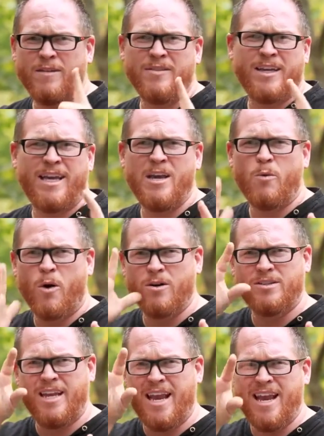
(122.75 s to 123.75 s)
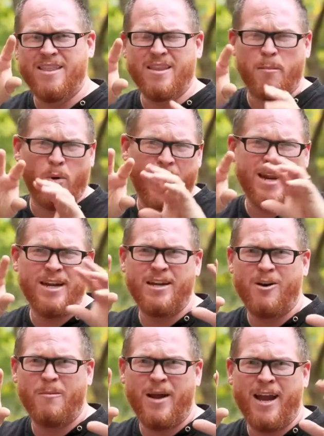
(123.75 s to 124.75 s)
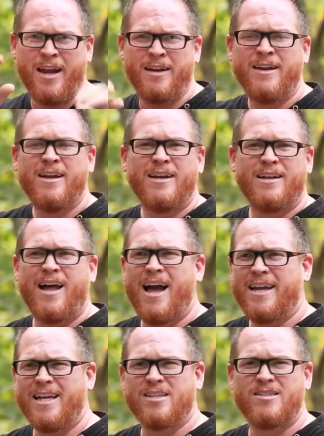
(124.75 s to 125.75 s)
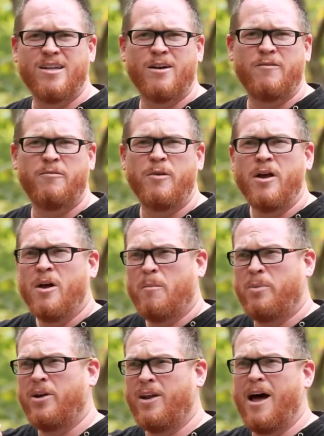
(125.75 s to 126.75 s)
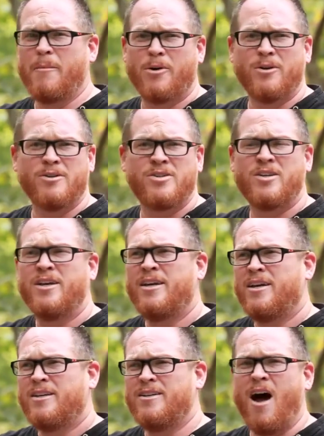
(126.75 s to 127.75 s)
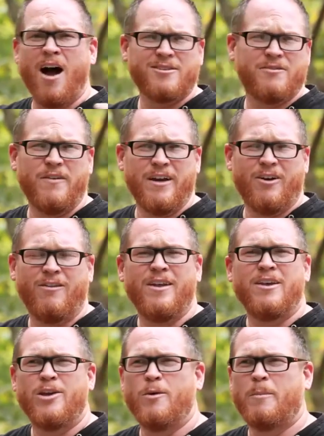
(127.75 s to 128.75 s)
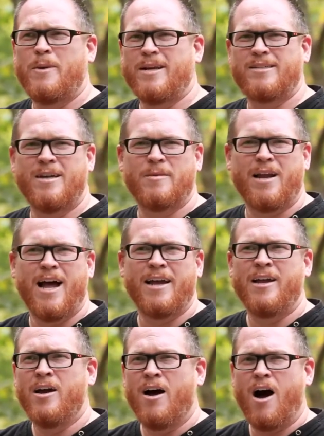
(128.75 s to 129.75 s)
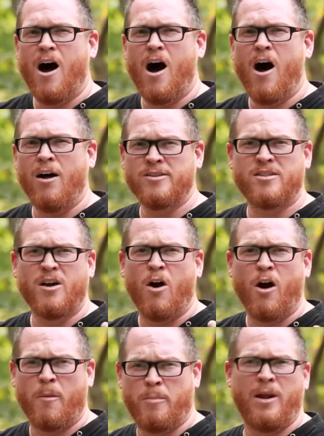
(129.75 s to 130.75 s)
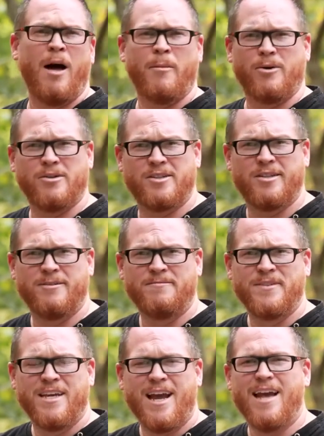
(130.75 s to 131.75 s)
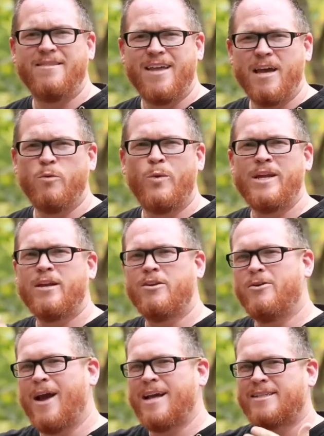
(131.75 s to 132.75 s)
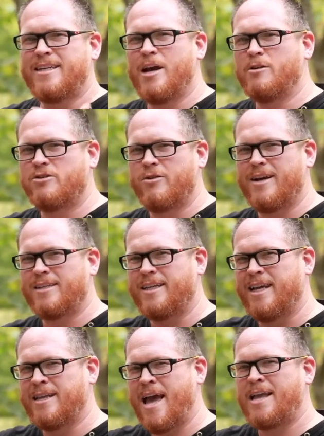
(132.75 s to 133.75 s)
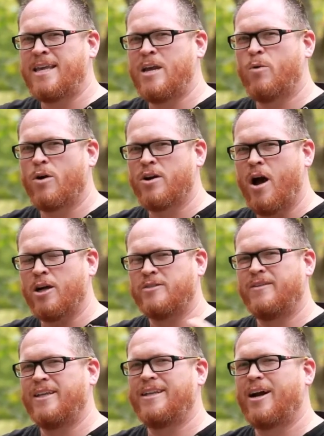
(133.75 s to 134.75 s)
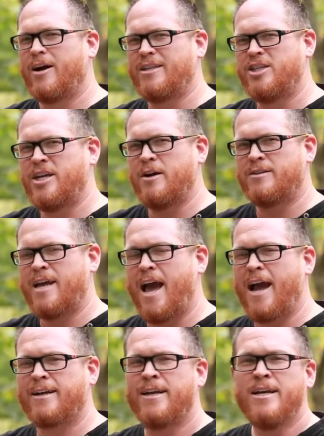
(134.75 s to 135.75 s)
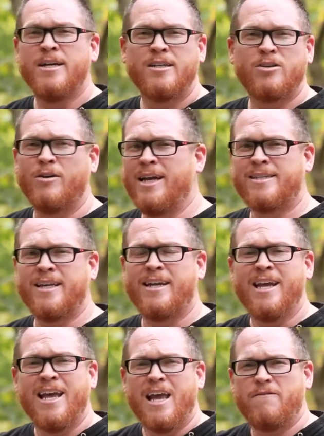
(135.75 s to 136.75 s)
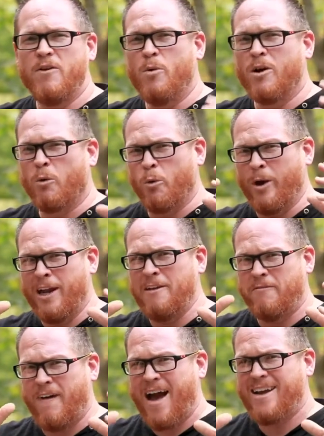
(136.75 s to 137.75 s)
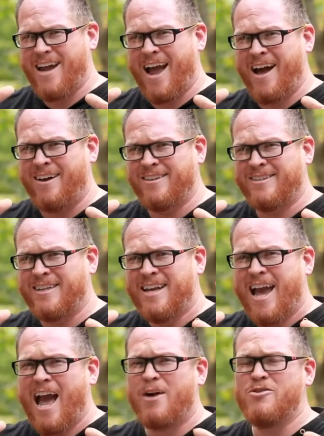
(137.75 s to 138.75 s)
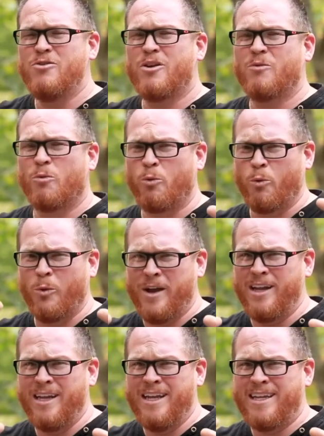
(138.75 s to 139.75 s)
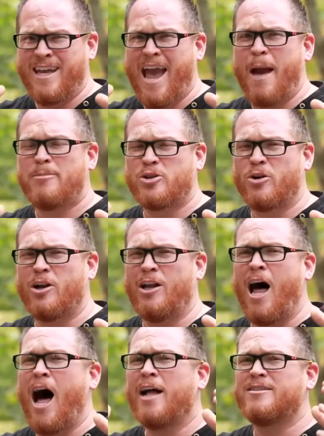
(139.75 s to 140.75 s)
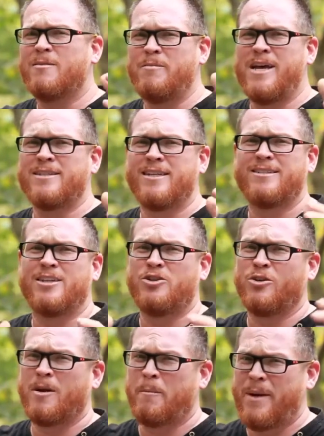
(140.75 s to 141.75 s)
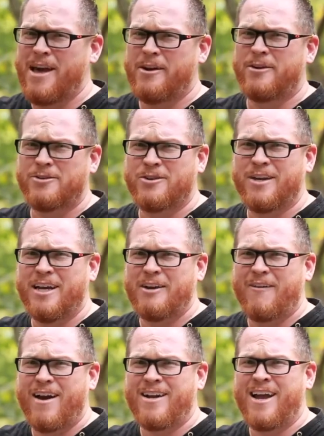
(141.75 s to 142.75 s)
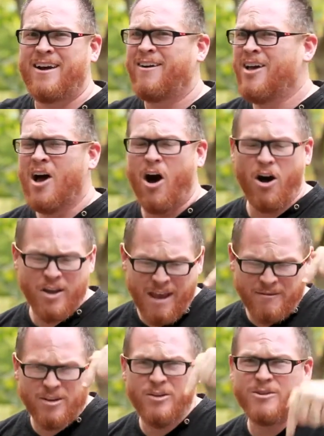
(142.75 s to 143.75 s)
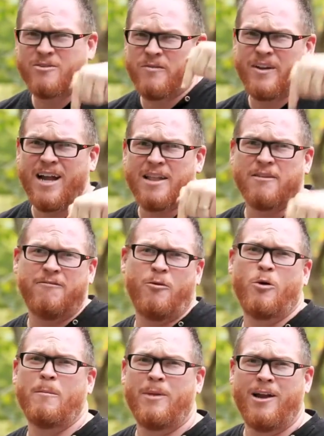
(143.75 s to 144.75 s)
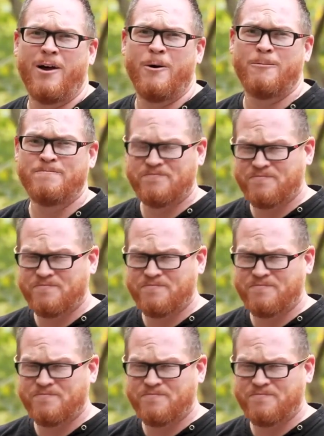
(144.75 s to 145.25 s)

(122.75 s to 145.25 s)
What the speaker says: the keywords in the branded domain, like instead of Plumbers Knoxville, you would pick something like All Star Plumbers. And then we can do SEO tricks to get that keyword Knoxville in there and geotagged. So listen, if you want to really find out how you can really capture lots of business that your competitors are getting right now, all you have to do is fill out the form below.